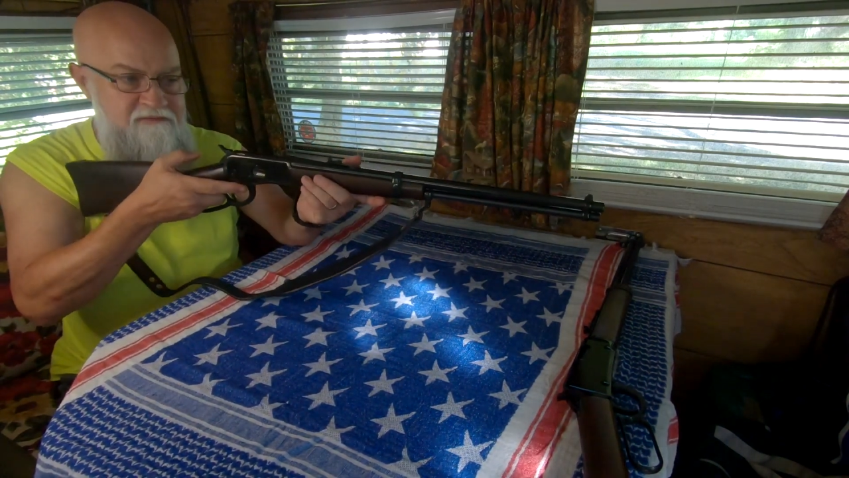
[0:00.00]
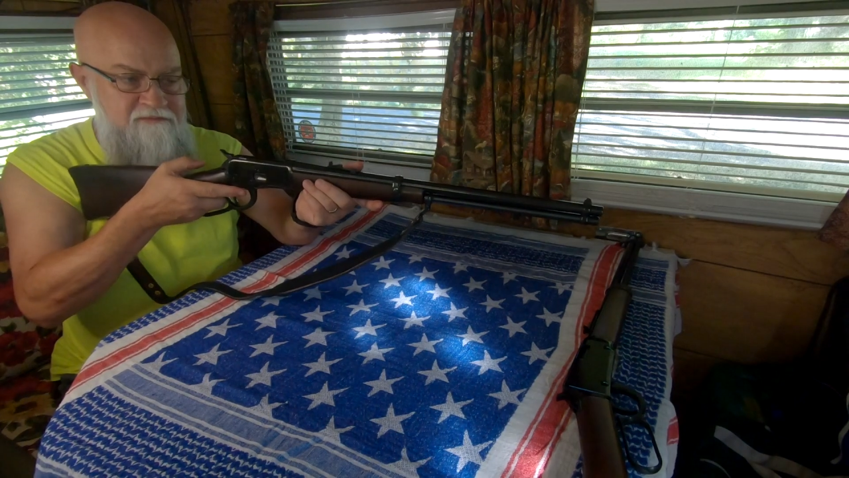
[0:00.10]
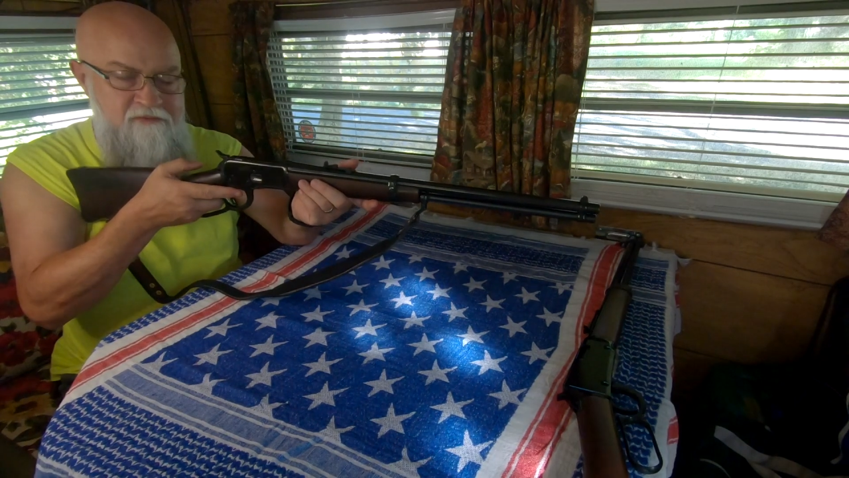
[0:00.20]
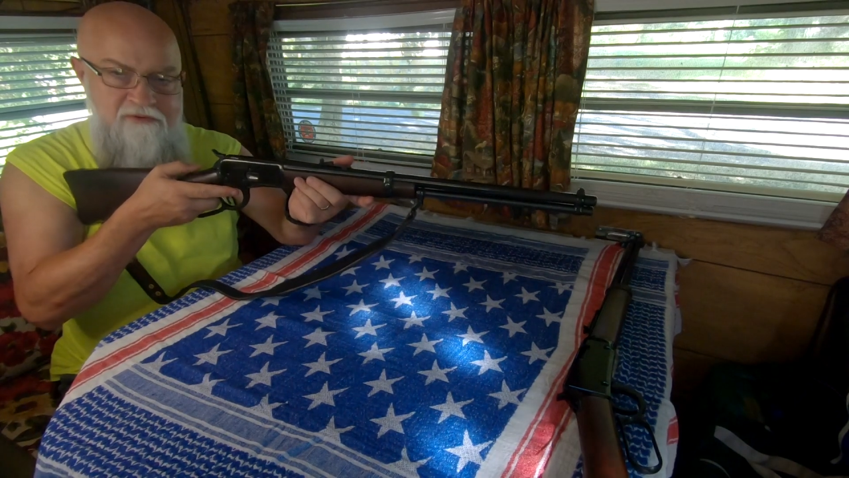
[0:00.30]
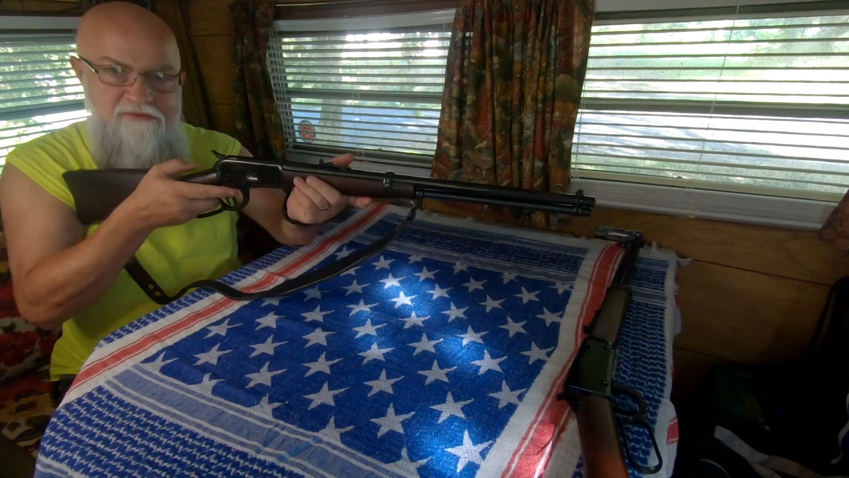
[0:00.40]

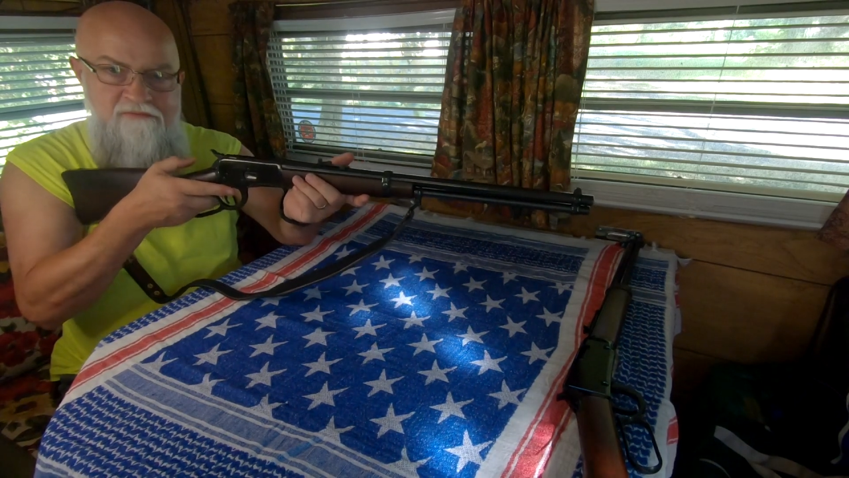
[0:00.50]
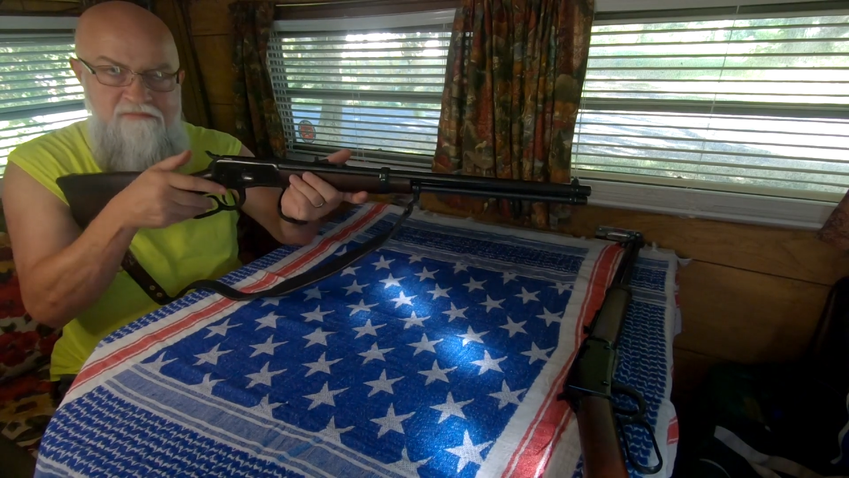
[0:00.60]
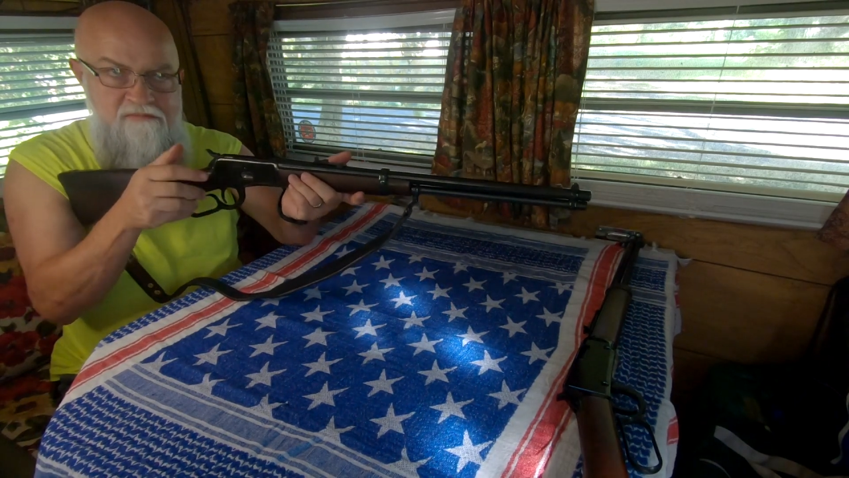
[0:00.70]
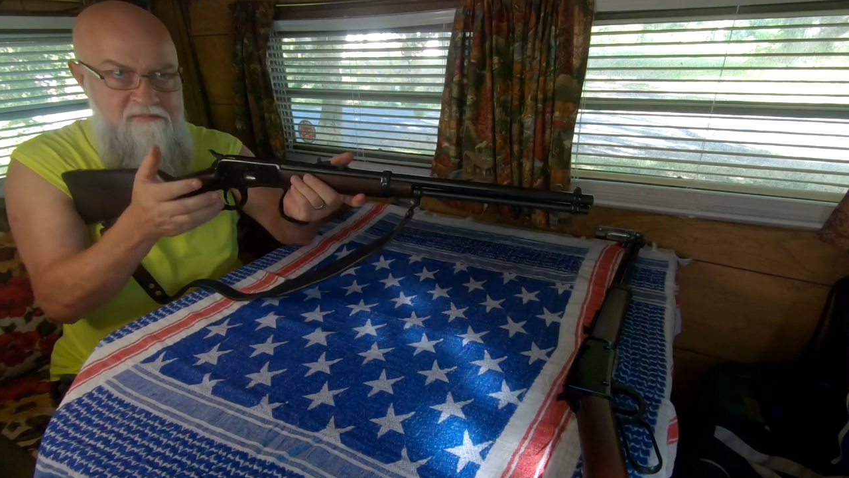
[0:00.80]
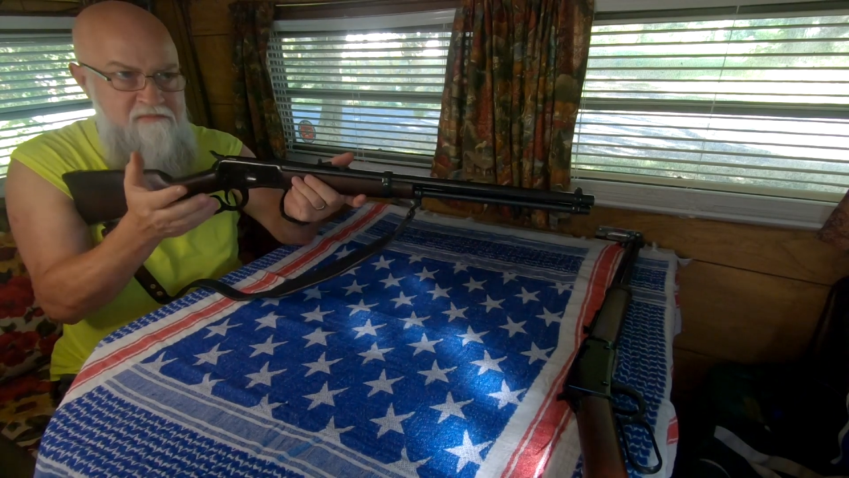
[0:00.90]
for a
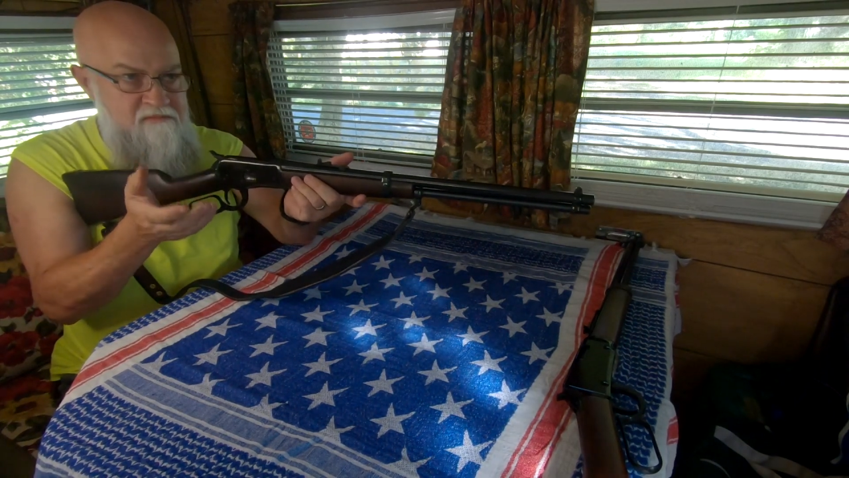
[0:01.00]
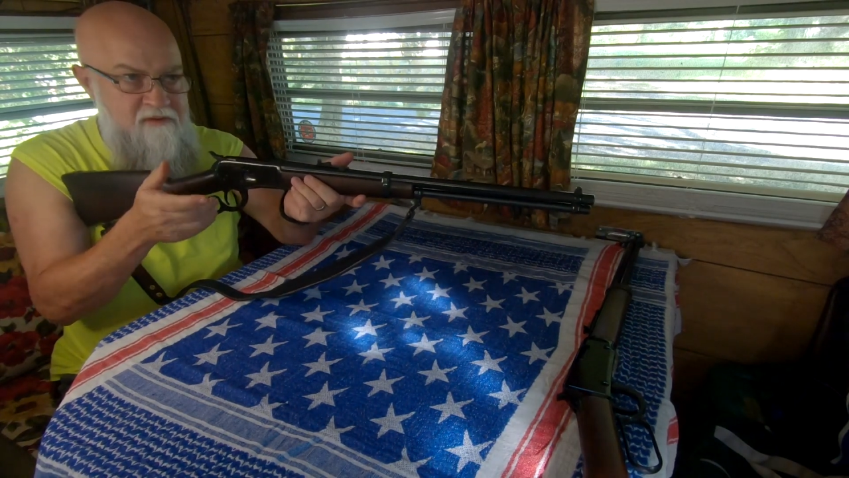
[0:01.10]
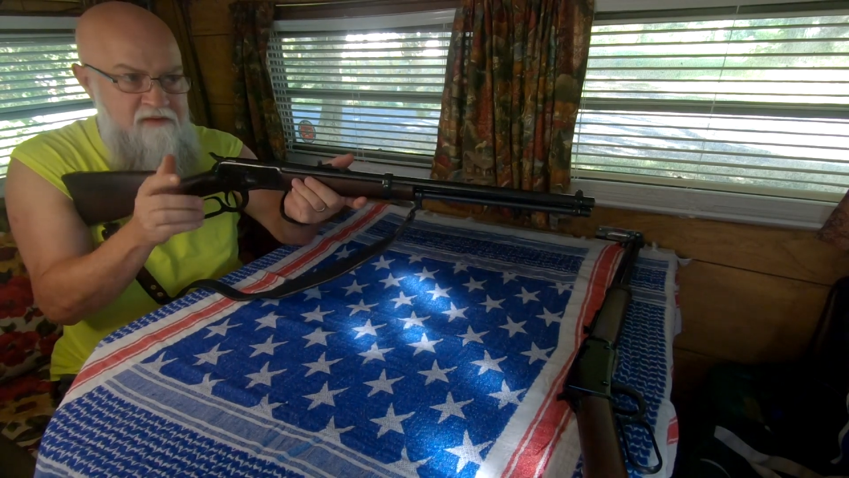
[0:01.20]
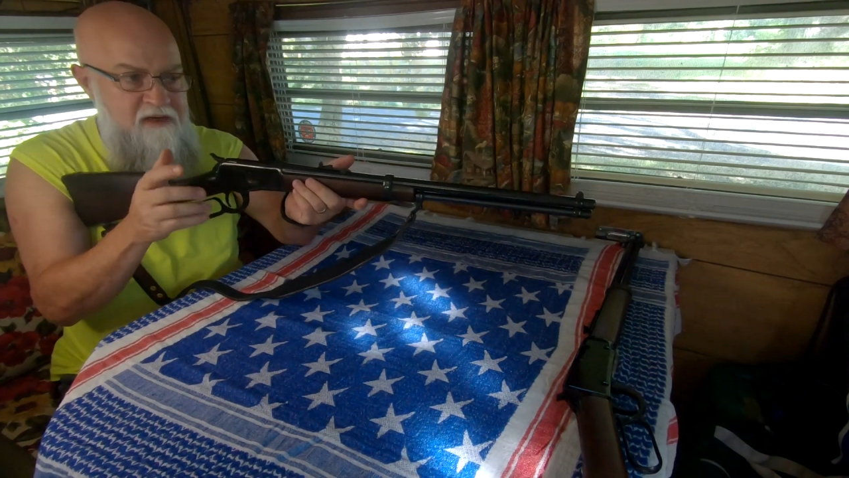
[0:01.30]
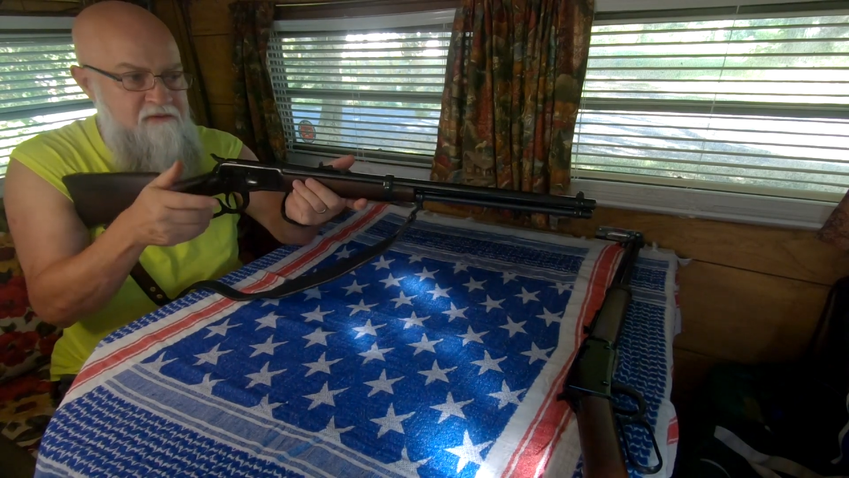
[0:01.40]

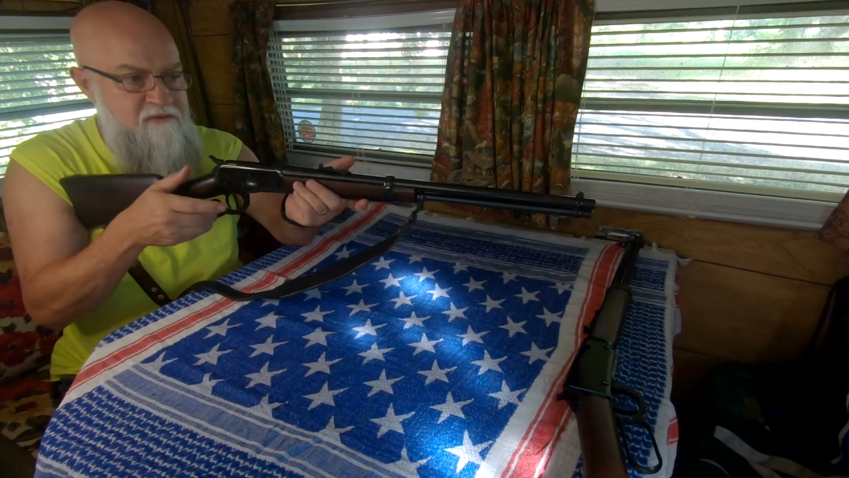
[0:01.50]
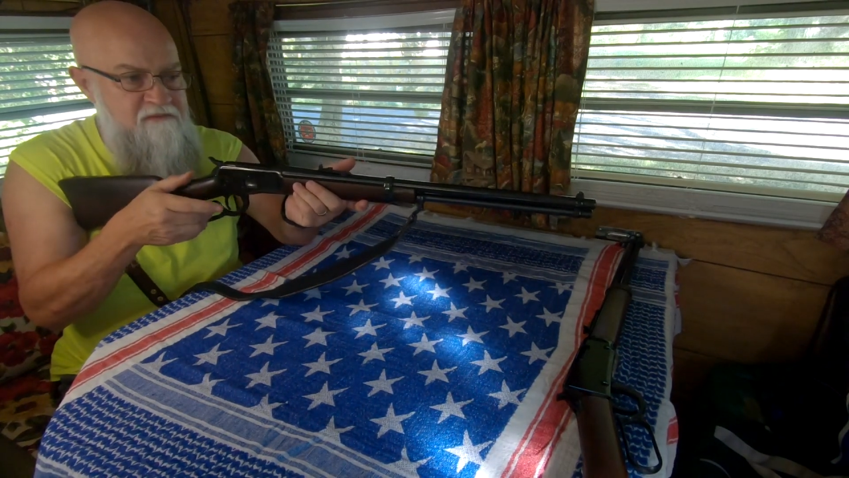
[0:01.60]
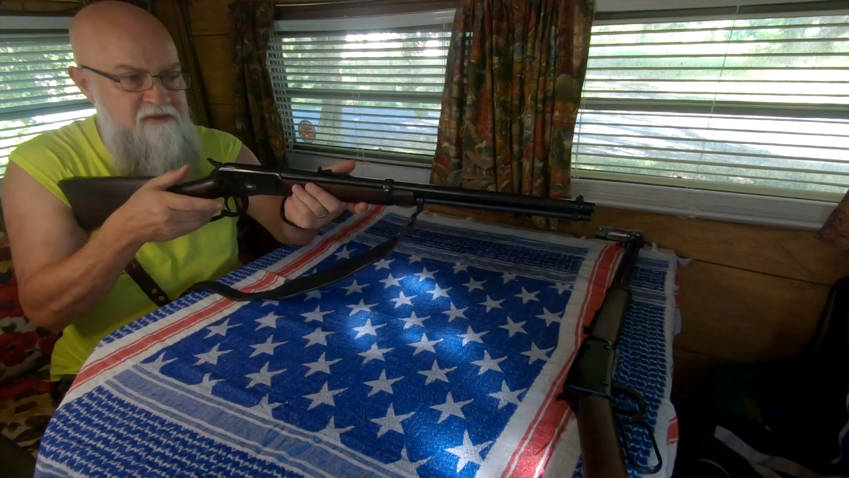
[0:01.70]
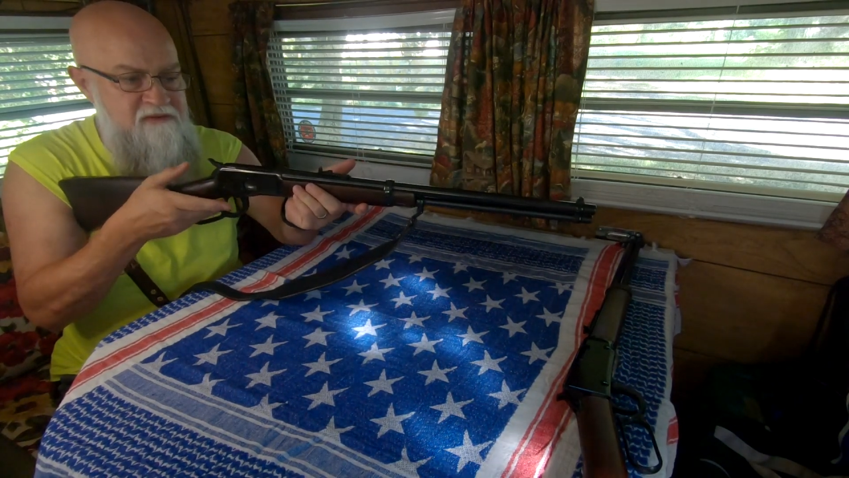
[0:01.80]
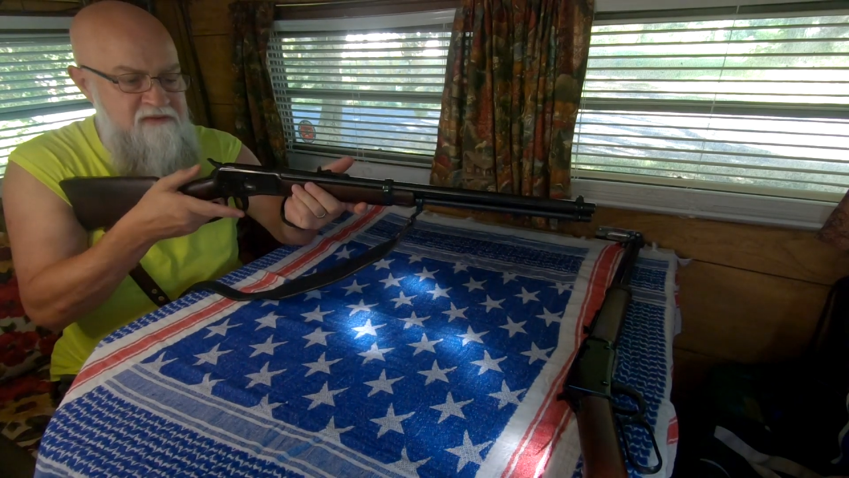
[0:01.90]

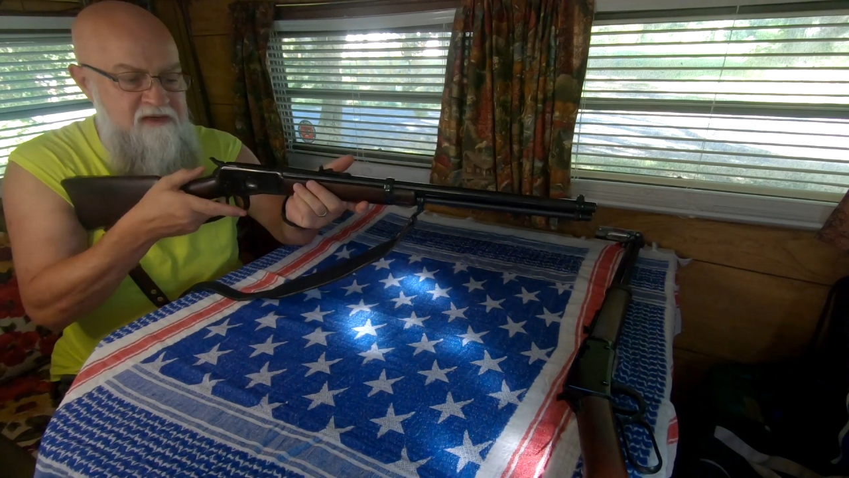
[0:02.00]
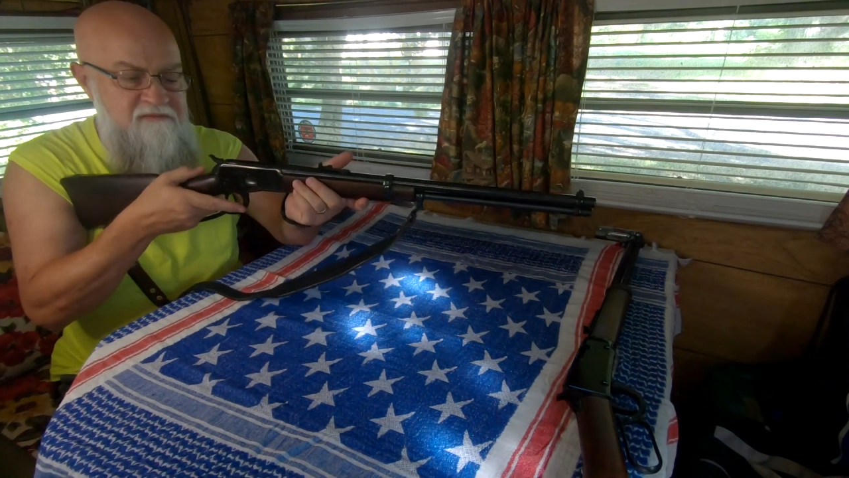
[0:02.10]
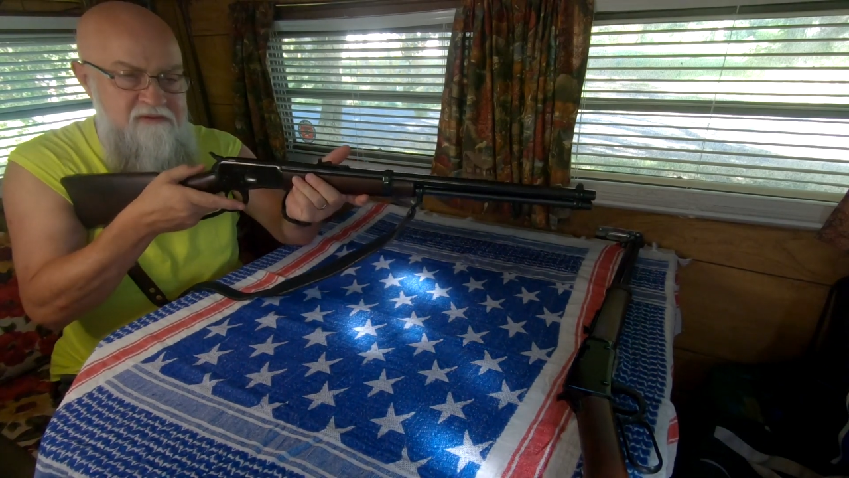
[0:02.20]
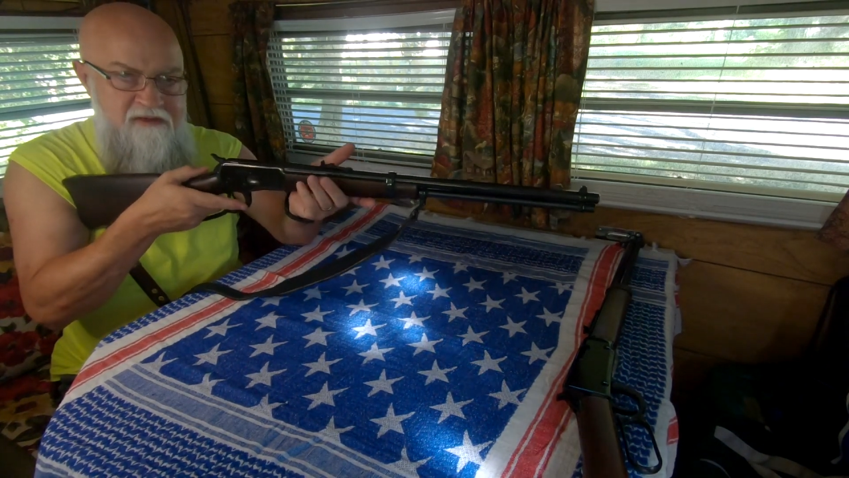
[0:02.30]
38-357